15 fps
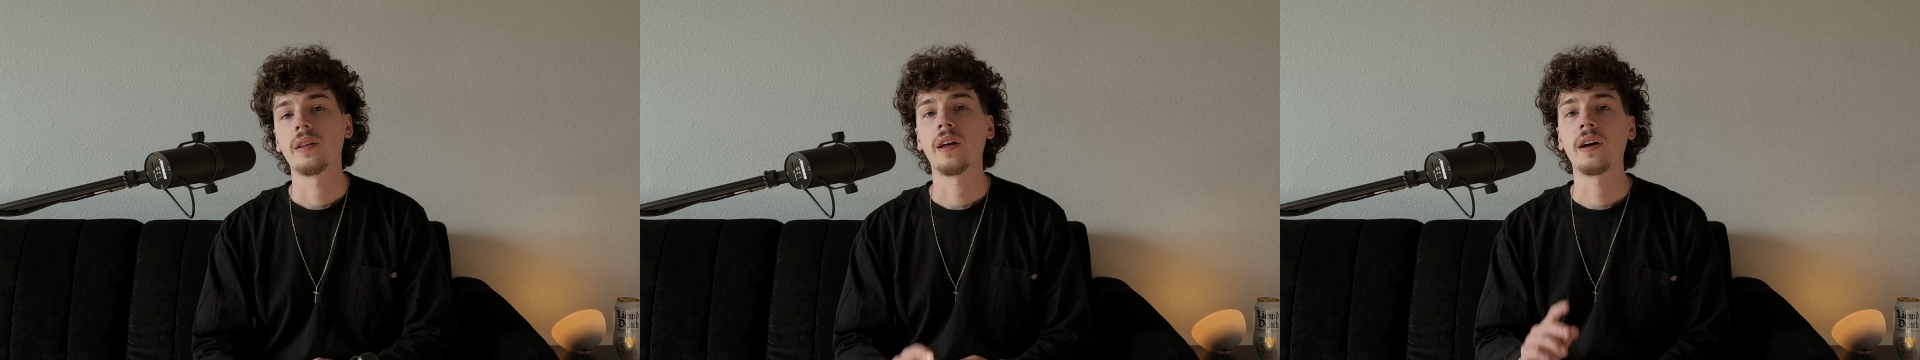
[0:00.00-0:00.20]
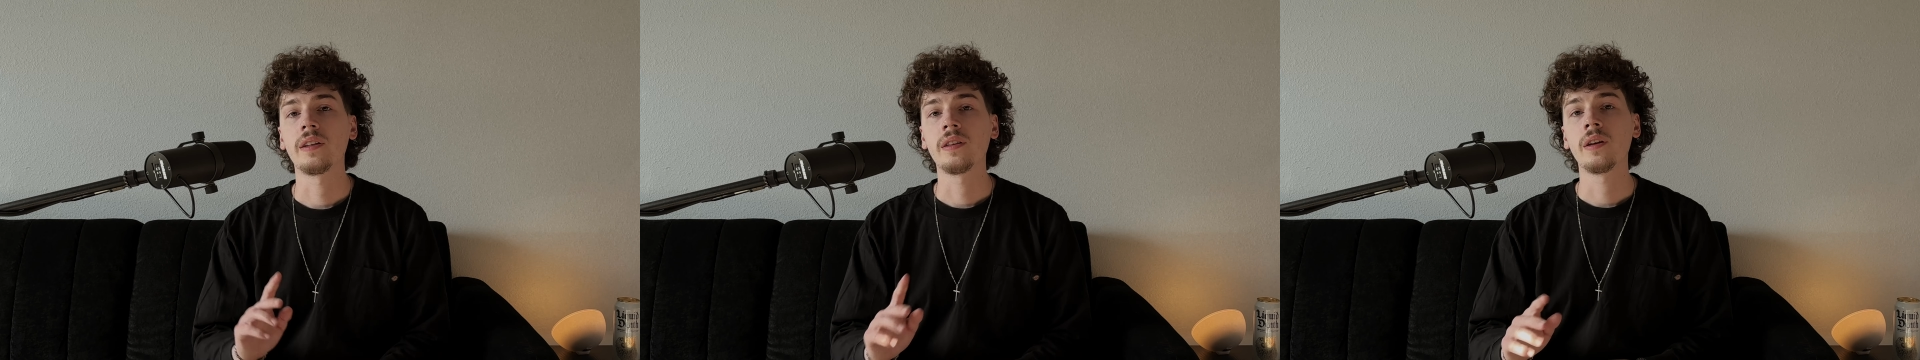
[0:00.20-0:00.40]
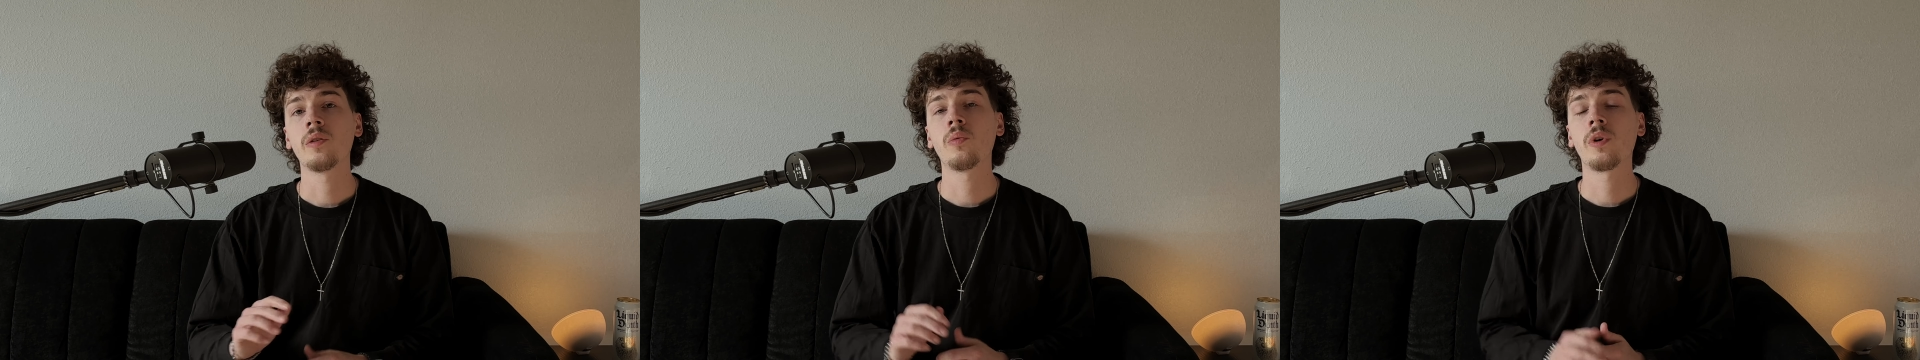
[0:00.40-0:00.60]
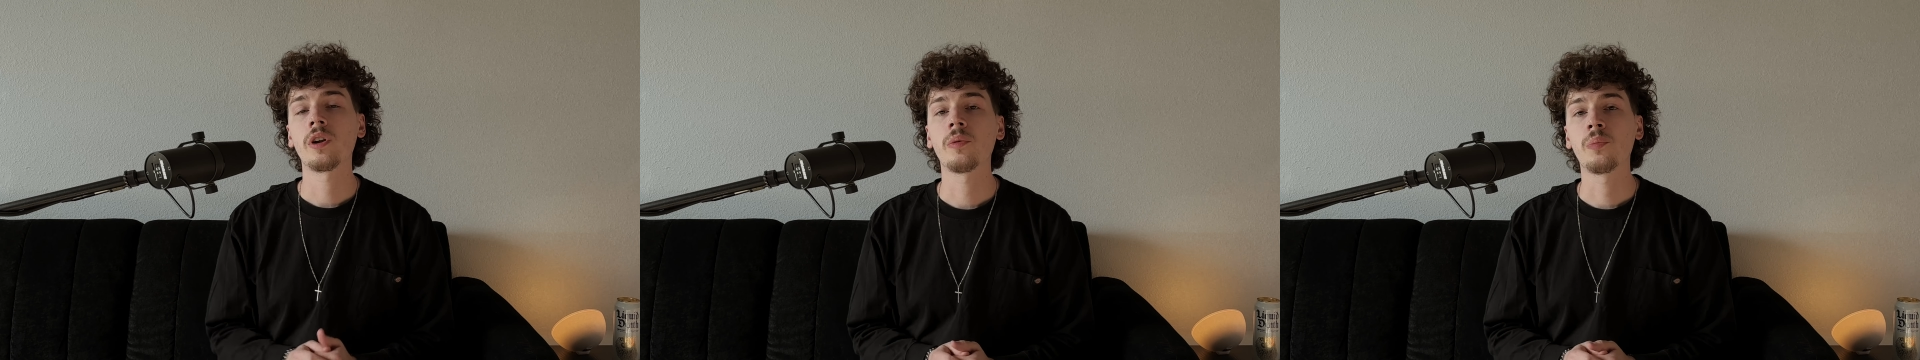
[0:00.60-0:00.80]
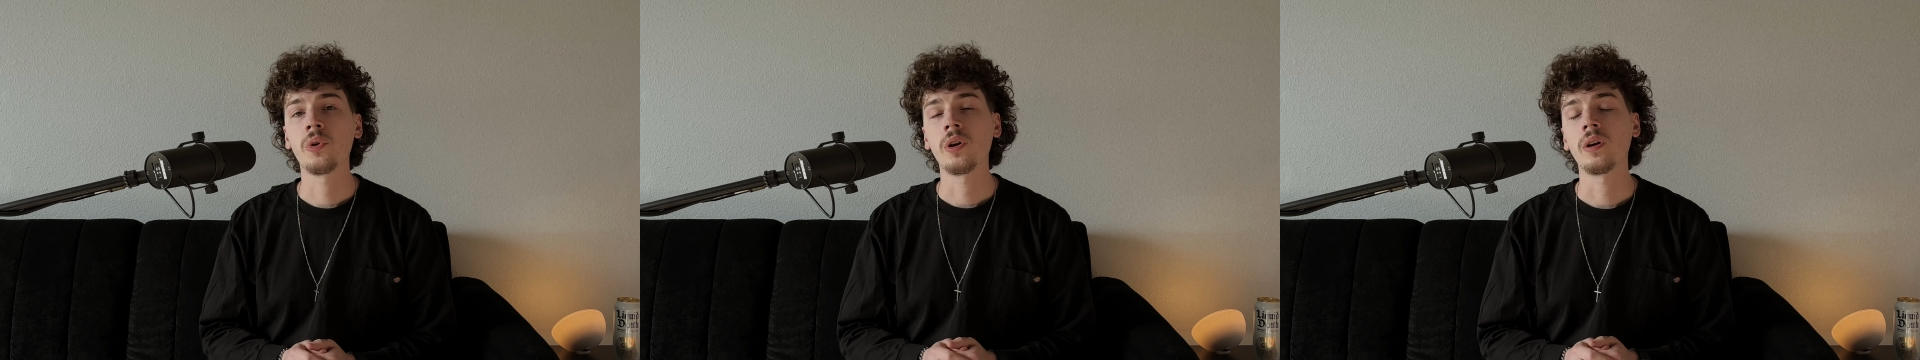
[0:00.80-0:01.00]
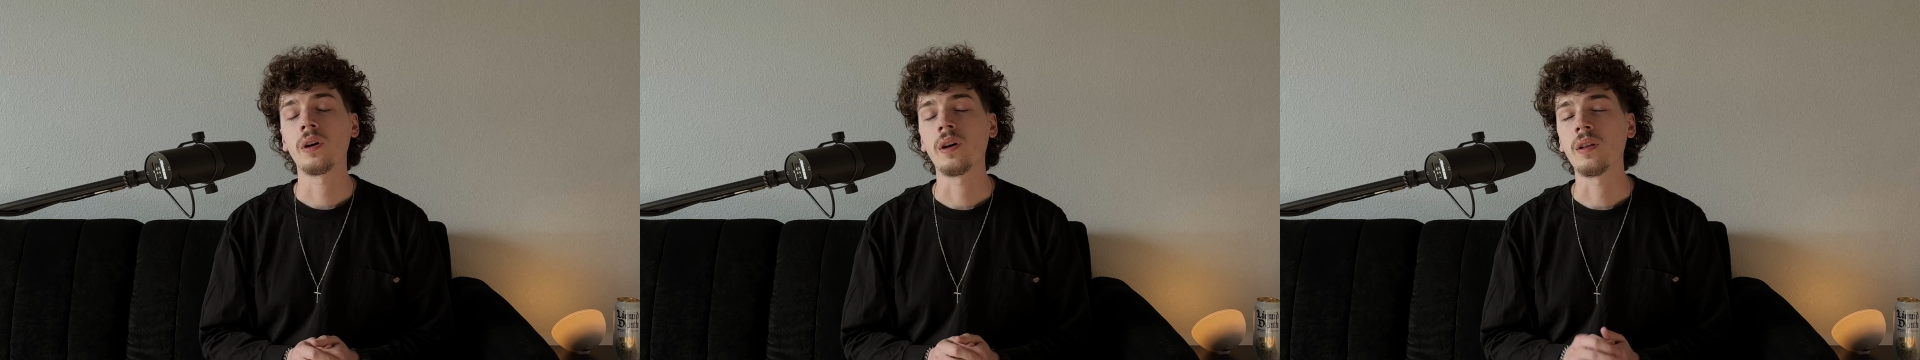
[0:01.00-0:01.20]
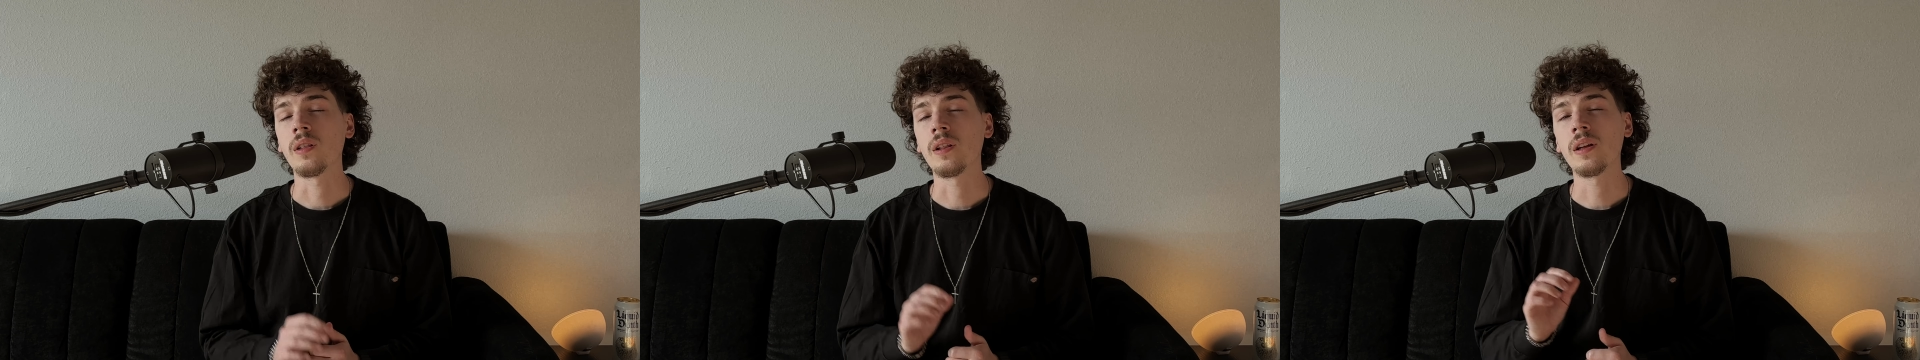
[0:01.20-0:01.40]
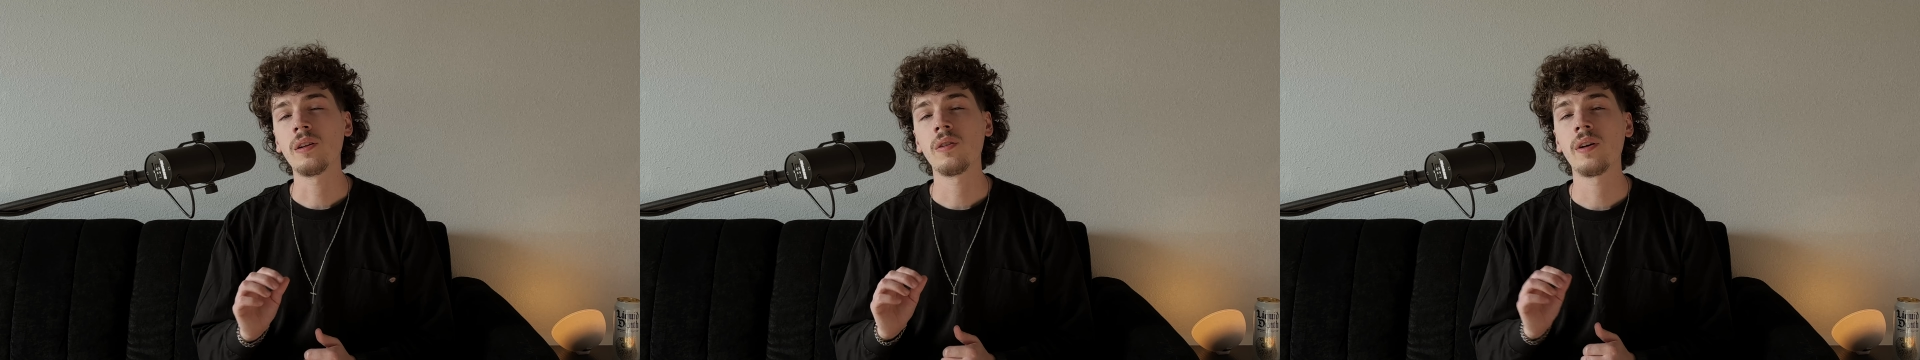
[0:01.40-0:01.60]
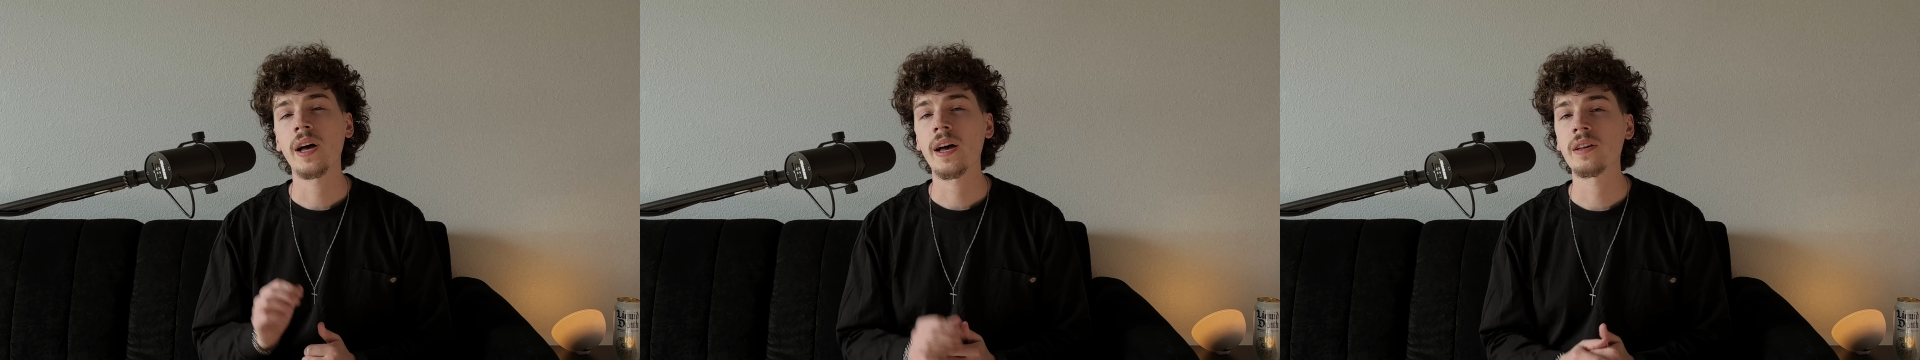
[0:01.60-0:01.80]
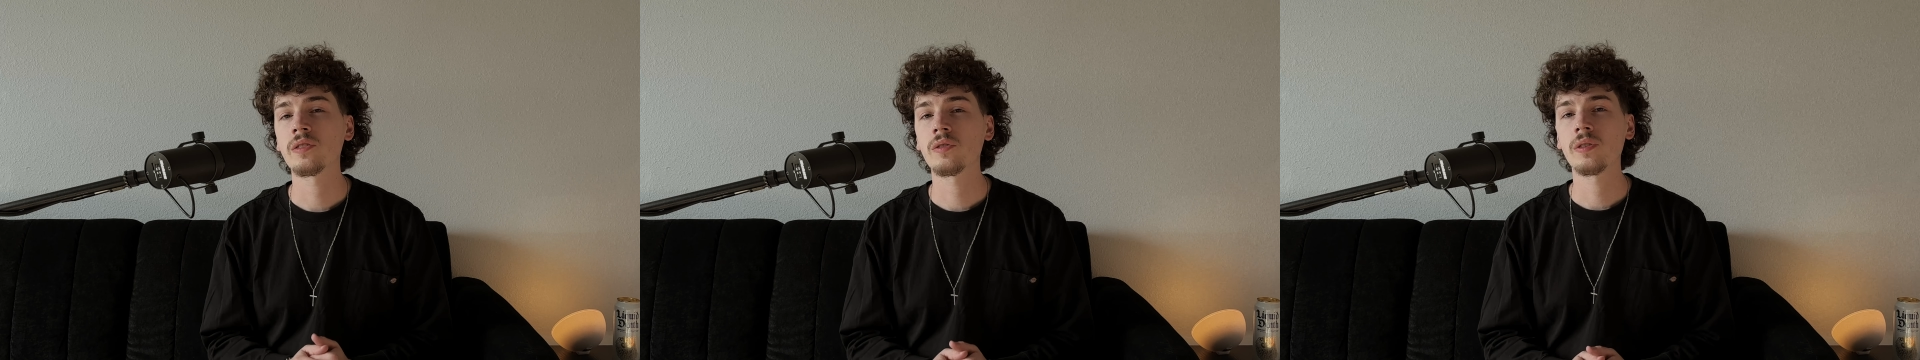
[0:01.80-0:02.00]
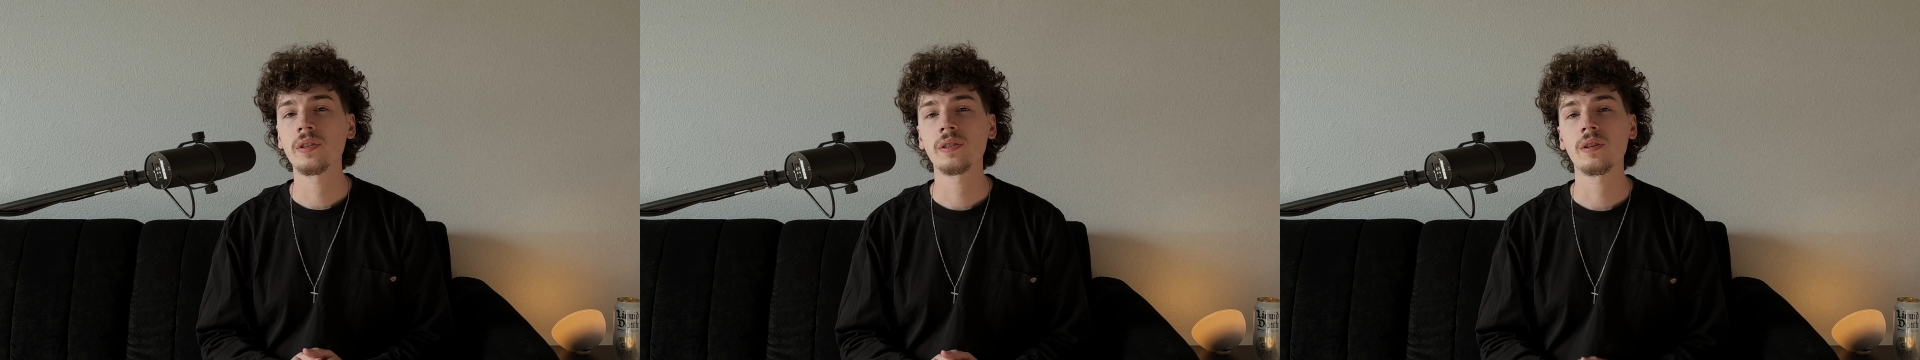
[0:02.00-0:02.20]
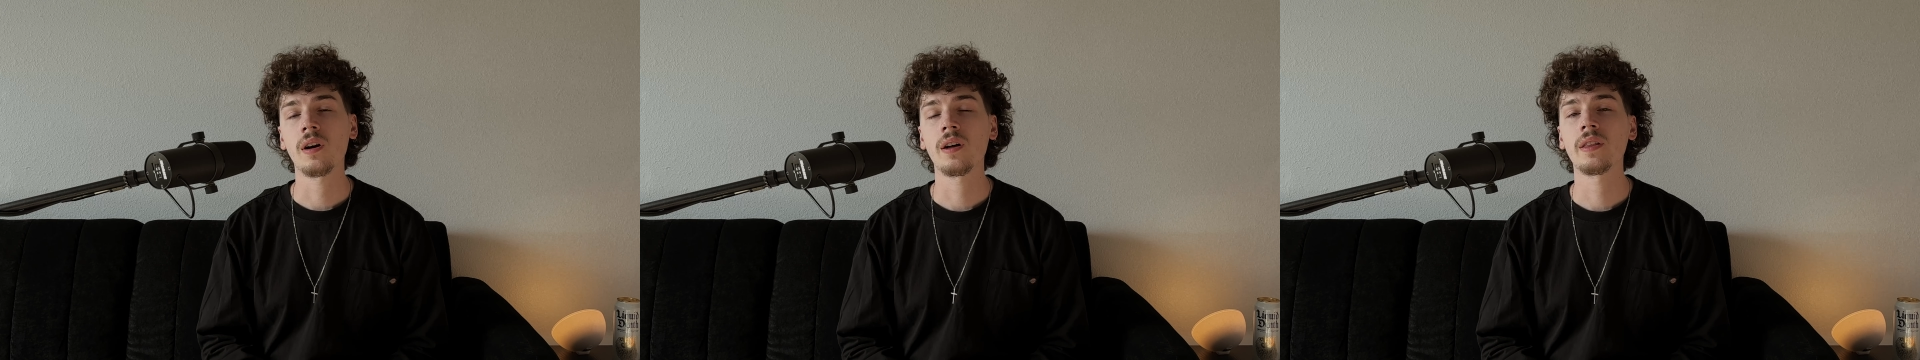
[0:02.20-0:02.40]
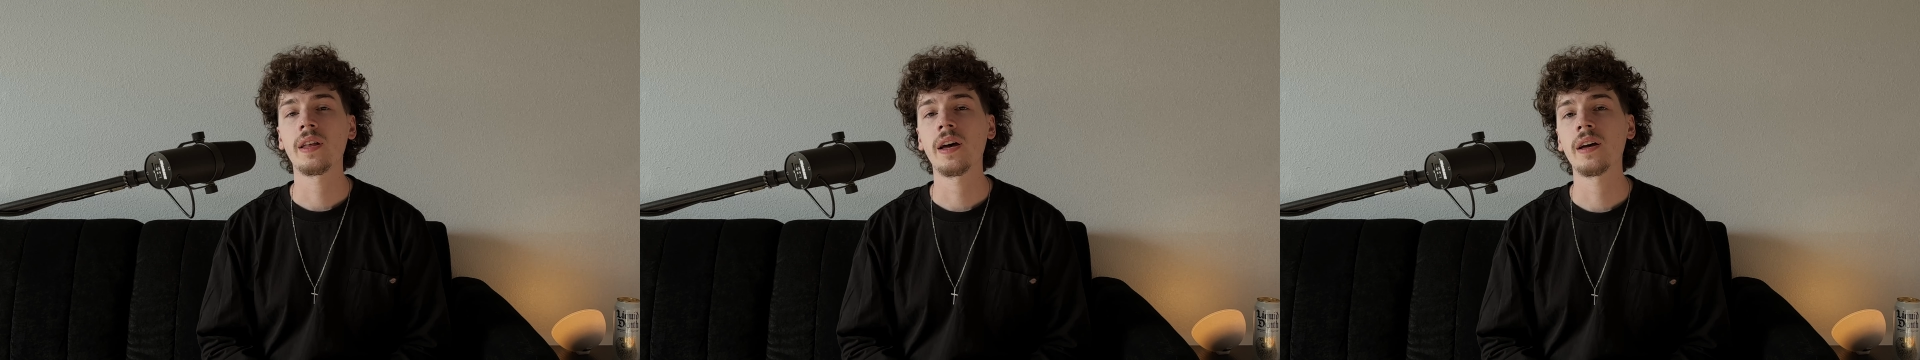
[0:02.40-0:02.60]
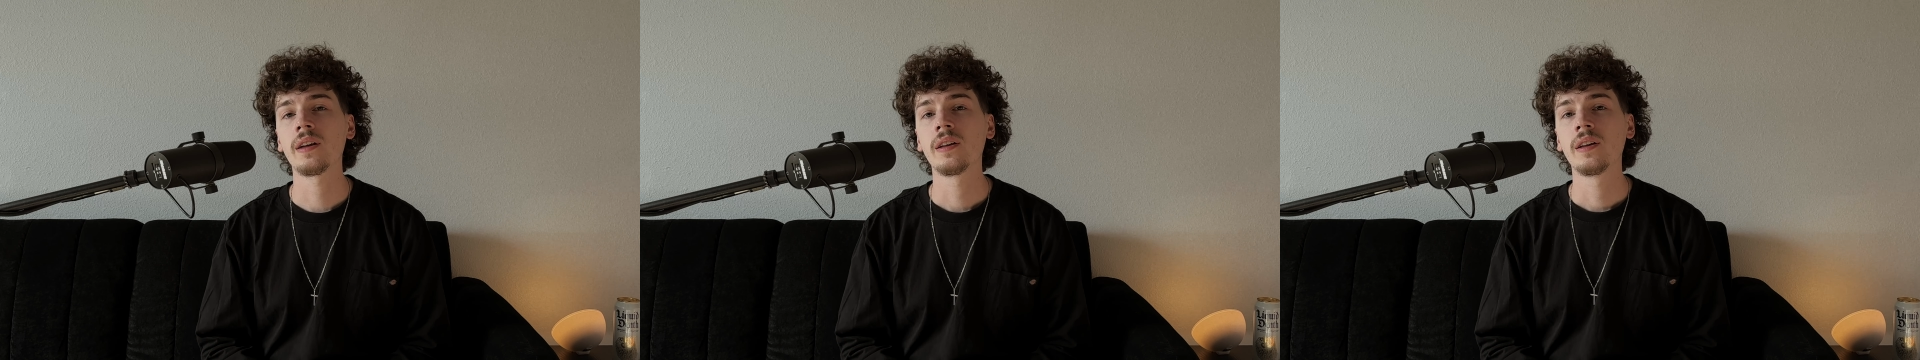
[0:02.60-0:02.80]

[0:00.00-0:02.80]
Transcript: Now I did want to put a little asterisk on that.